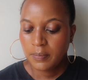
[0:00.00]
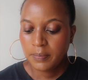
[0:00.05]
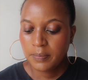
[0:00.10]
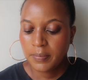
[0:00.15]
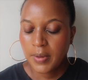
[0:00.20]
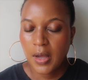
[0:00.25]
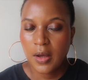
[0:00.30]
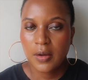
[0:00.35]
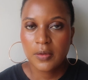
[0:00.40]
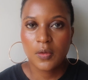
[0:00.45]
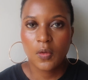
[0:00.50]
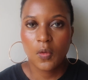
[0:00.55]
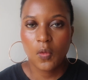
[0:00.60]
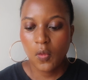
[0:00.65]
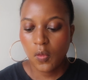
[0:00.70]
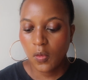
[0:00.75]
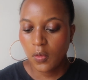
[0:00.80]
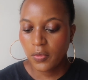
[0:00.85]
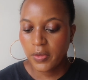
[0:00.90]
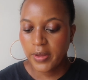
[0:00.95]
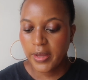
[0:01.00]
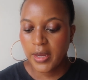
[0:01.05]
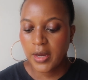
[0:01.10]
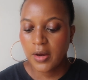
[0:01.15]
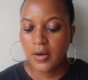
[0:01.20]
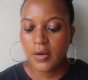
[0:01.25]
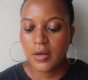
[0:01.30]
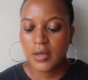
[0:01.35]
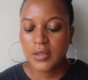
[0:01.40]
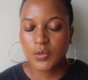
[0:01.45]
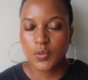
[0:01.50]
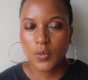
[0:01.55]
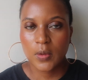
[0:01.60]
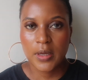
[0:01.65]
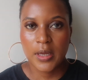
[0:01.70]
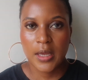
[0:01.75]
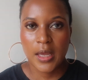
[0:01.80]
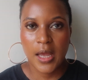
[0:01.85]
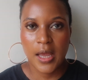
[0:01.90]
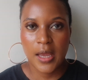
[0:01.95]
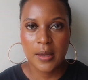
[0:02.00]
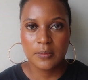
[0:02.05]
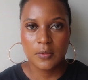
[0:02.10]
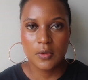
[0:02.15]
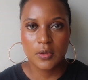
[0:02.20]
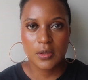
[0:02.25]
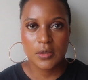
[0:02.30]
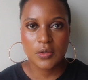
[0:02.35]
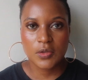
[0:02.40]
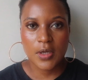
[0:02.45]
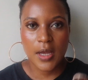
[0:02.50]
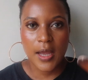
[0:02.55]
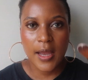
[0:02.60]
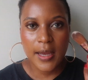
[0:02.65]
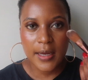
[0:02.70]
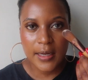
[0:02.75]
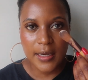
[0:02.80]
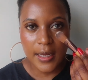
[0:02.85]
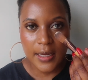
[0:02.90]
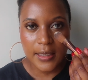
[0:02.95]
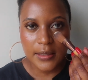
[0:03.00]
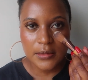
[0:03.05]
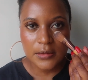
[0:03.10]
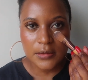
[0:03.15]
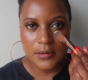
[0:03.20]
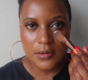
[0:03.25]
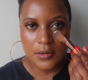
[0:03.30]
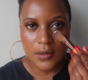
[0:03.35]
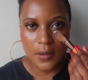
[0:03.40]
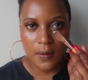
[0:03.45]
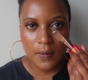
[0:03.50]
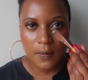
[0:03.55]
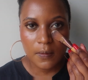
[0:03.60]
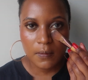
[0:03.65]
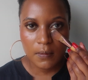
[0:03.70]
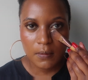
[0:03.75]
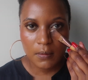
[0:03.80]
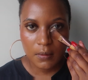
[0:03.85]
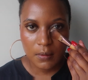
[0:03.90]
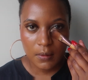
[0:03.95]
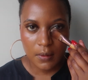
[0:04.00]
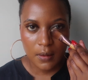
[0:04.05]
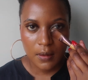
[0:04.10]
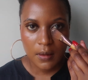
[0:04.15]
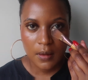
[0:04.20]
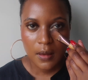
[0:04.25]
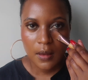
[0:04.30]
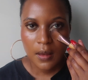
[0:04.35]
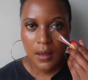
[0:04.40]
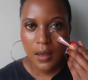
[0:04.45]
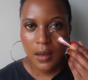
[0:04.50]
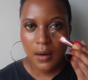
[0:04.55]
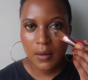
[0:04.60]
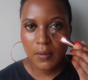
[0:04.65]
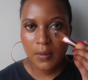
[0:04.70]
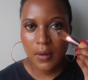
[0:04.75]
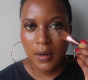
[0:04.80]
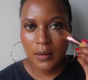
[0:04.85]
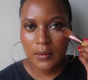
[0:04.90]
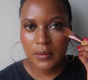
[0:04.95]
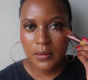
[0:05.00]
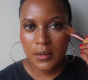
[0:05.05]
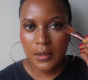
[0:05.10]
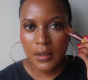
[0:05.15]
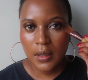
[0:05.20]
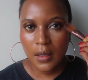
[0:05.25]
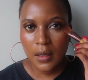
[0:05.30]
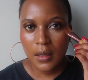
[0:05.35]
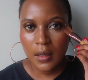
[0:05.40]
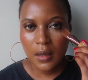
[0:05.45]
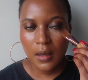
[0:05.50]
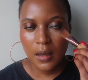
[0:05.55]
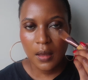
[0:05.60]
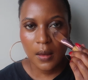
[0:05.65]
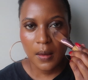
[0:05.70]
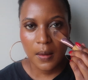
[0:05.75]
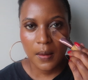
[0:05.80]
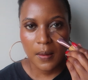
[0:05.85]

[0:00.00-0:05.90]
powder all the areas where I'm looking to highlight, so around here.